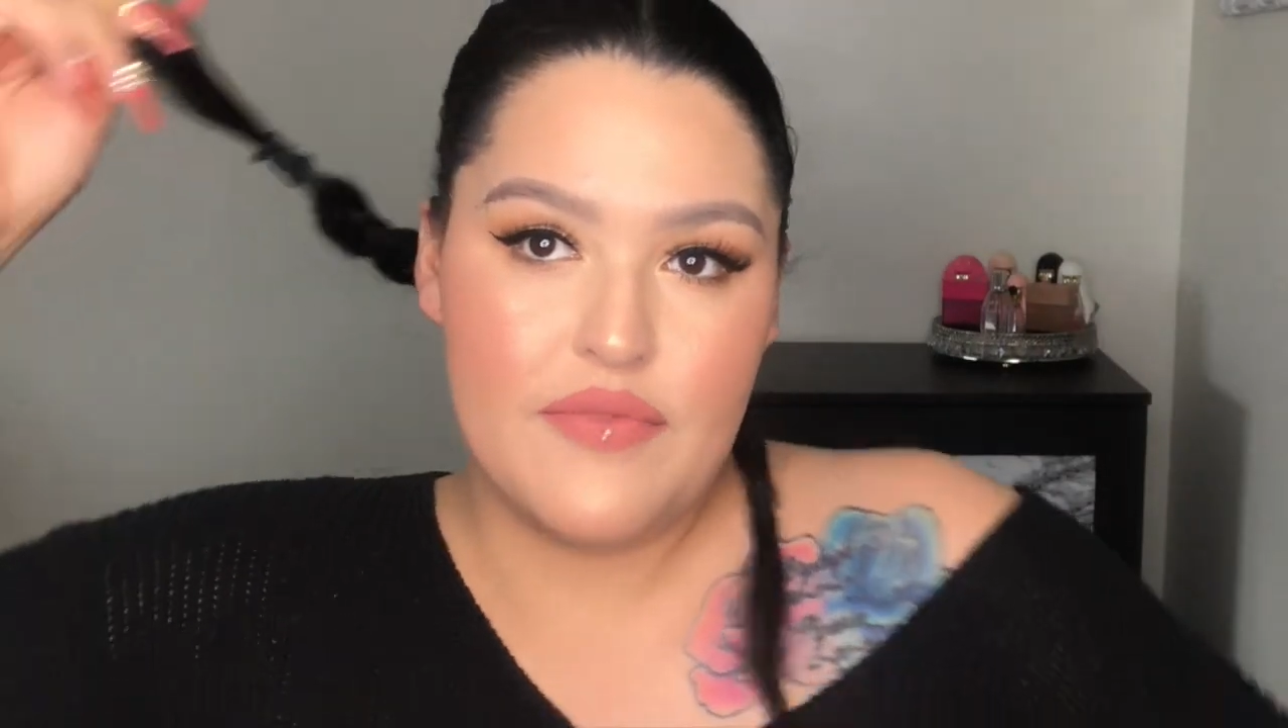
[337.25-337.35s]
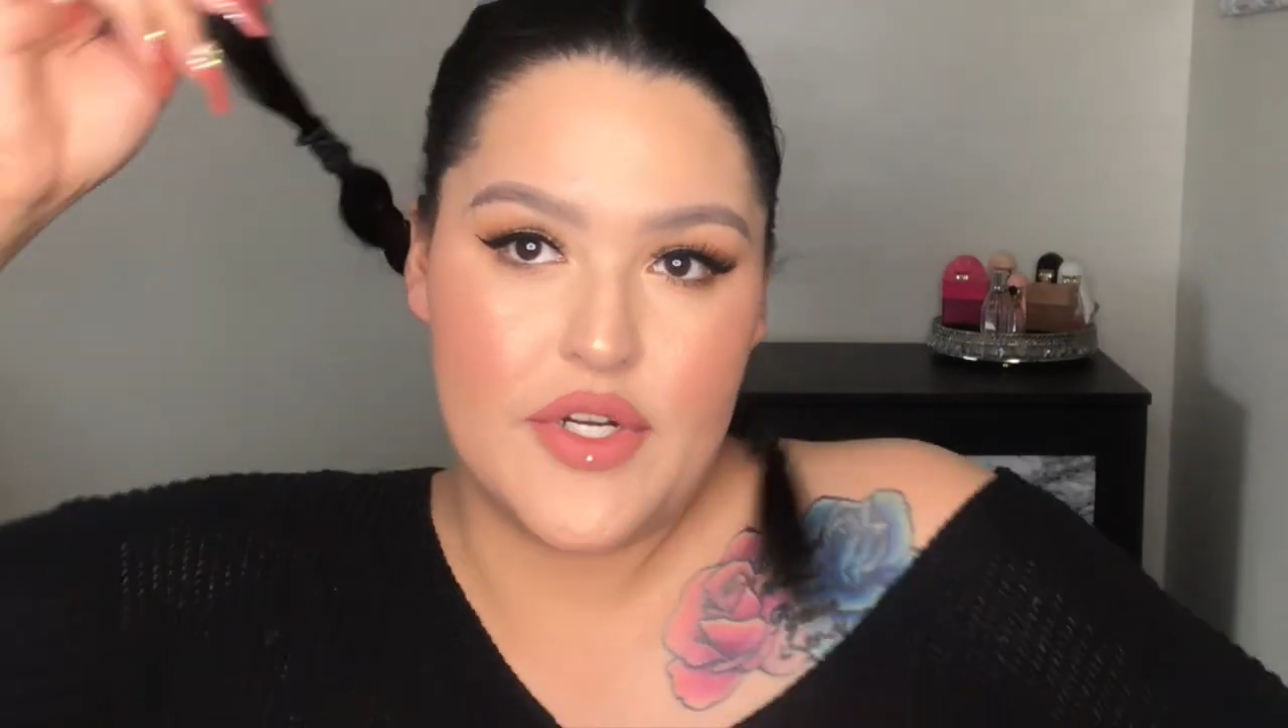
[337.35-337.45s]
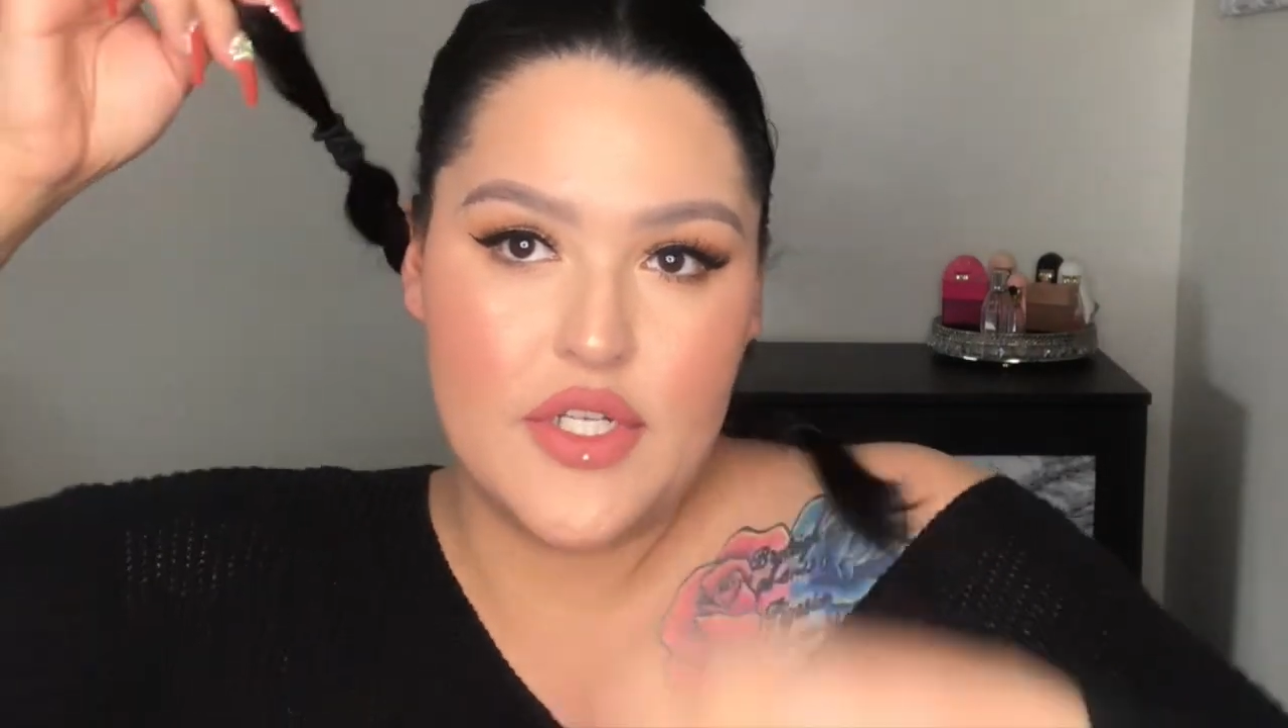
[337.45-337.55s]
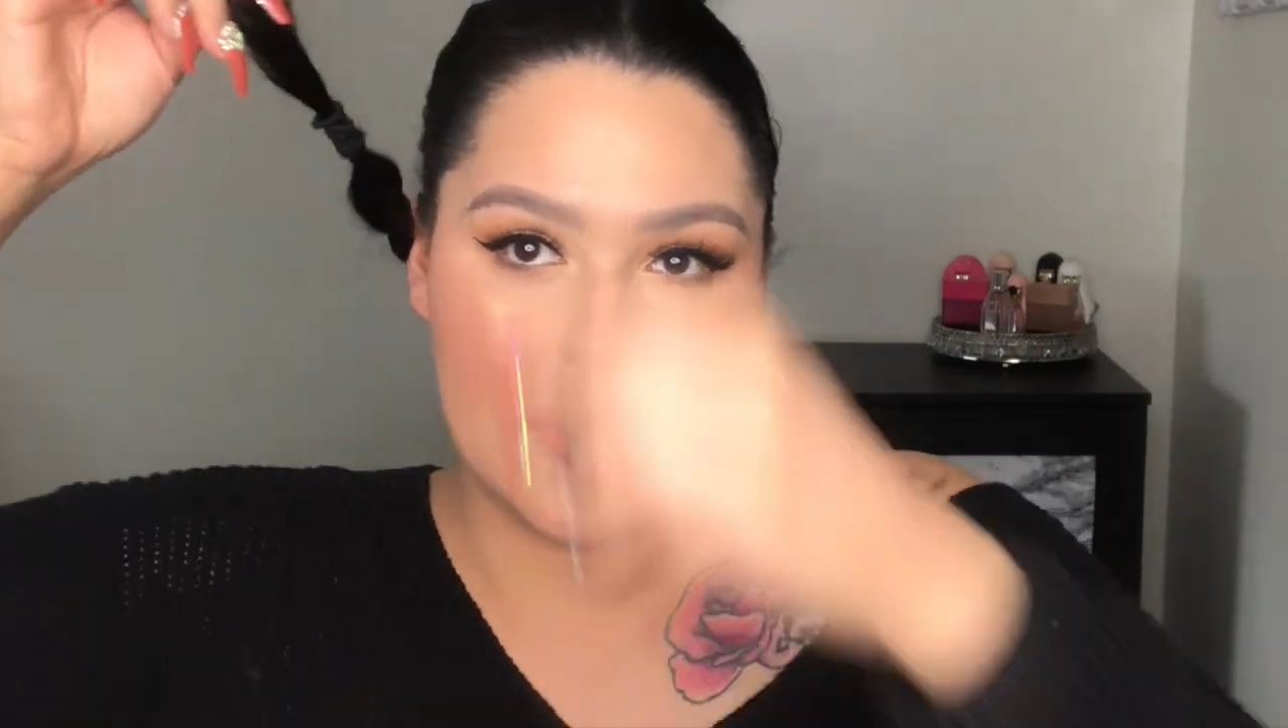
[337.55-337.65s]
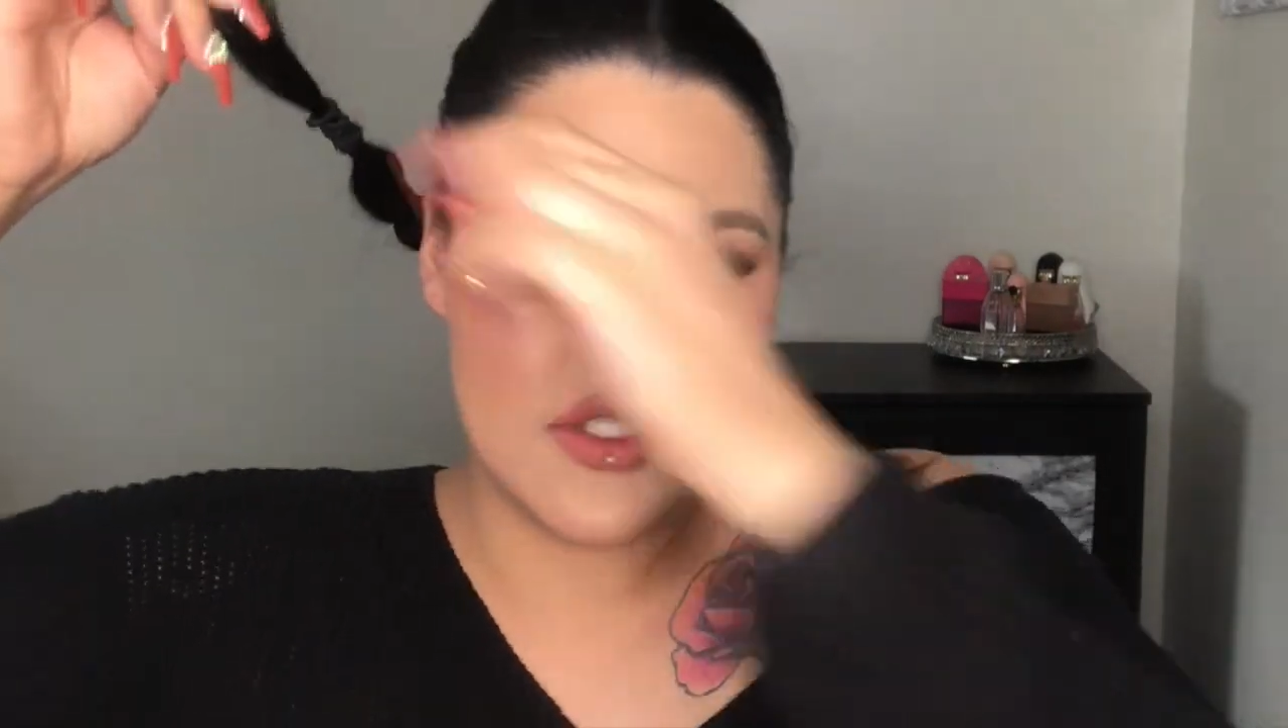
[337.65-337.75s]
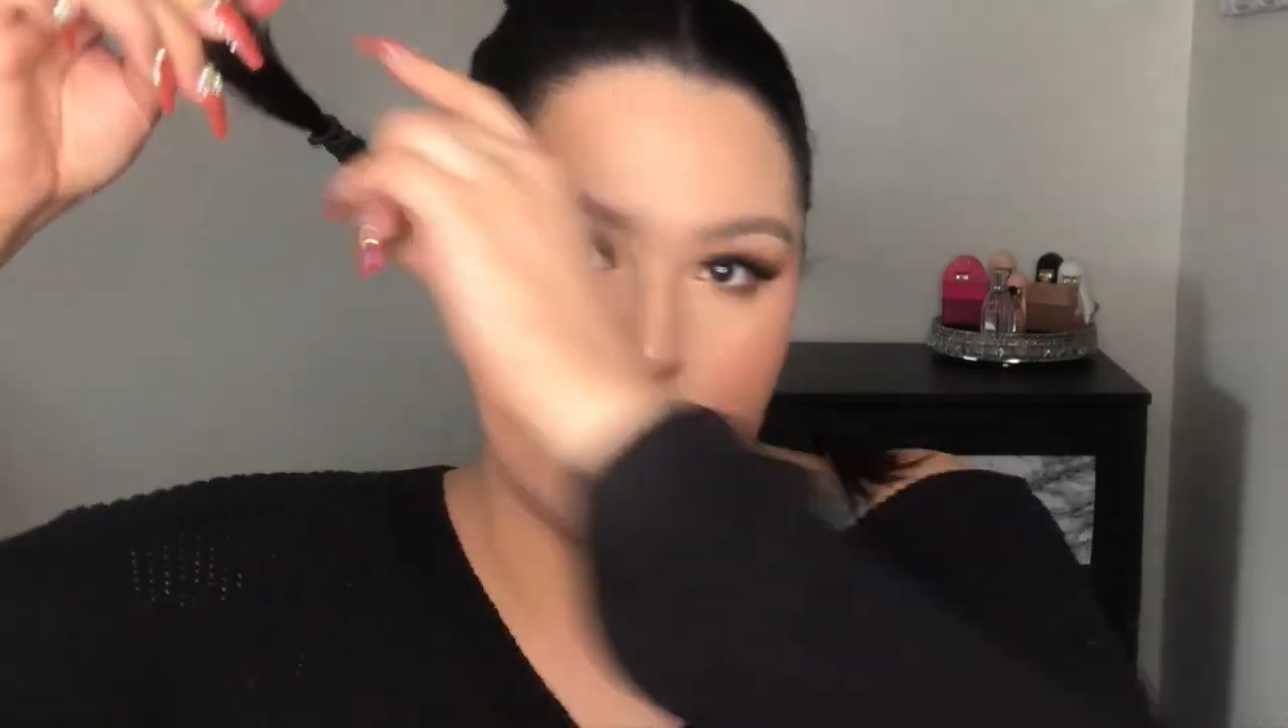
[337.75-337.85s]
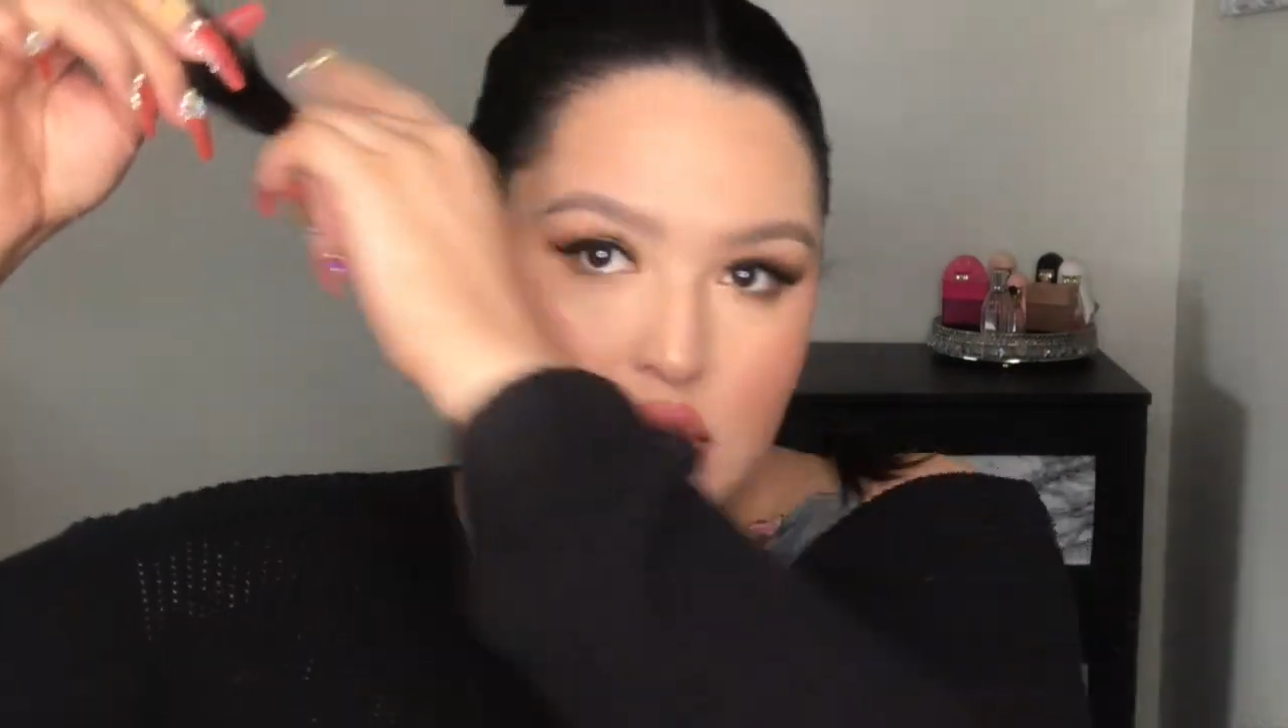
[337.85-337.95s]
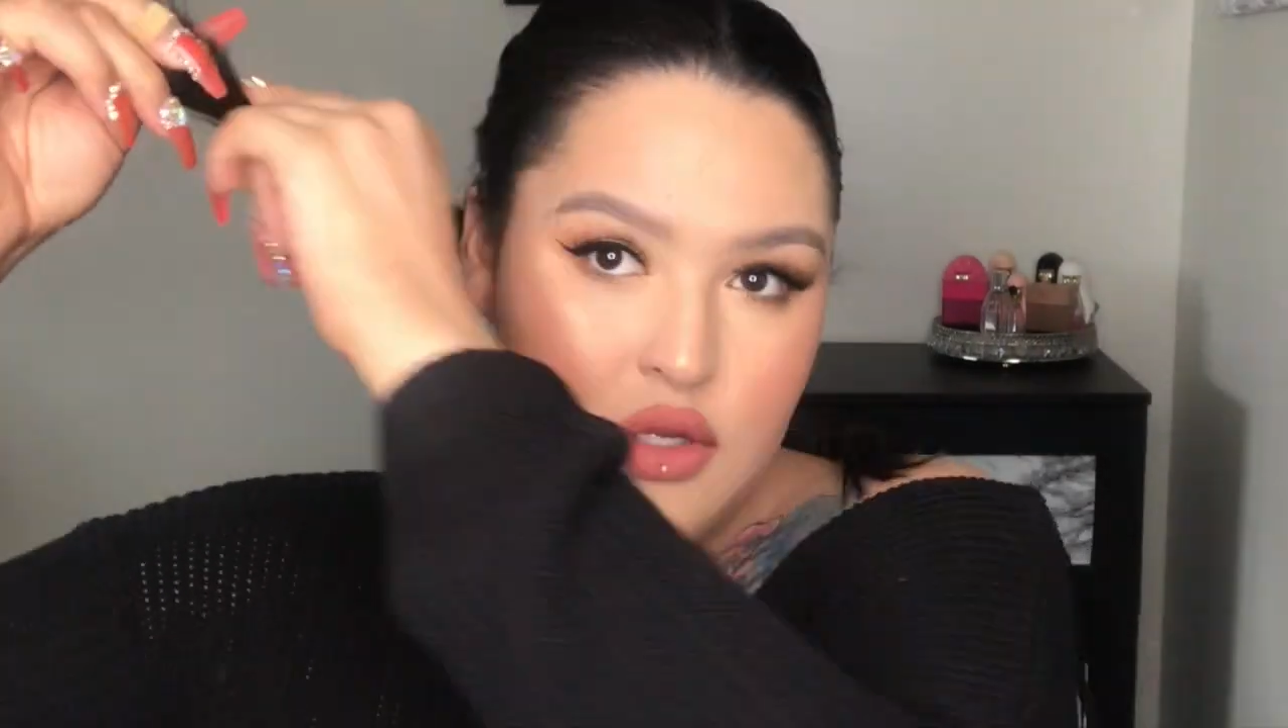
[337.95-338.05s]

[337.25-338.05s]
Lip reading: first.